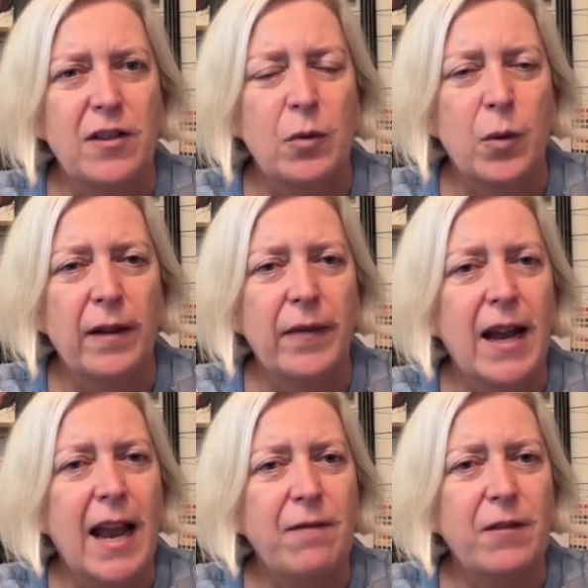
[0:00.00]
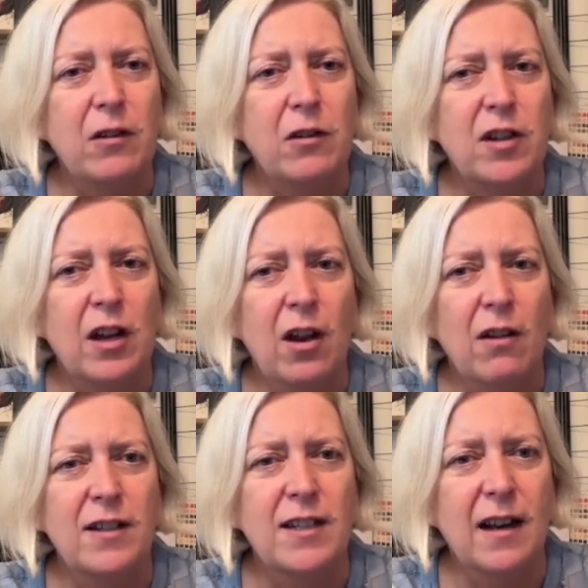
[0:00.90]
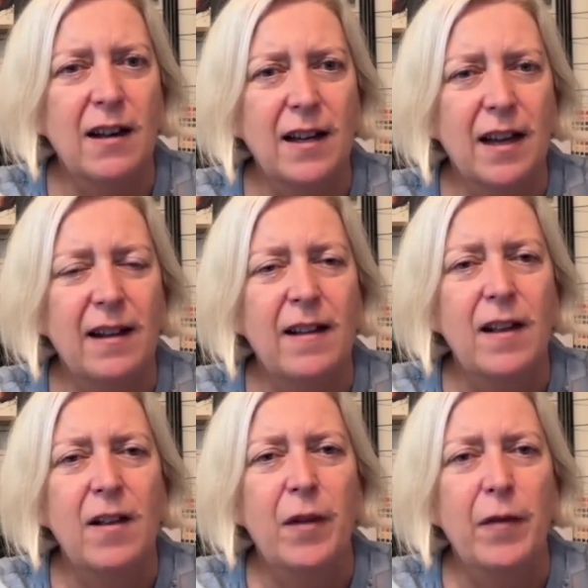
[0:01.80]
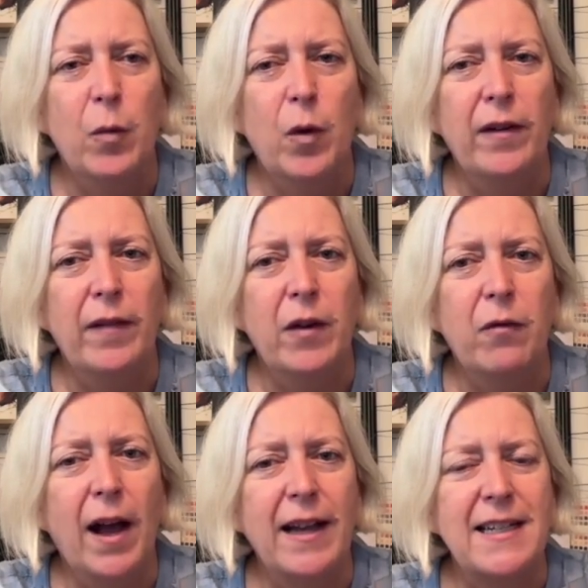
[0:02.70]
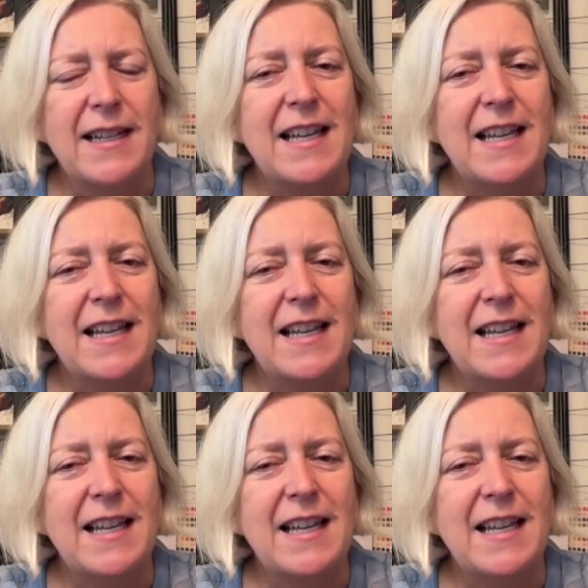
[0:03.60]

The one on the left looks a lot darker than the one on the right,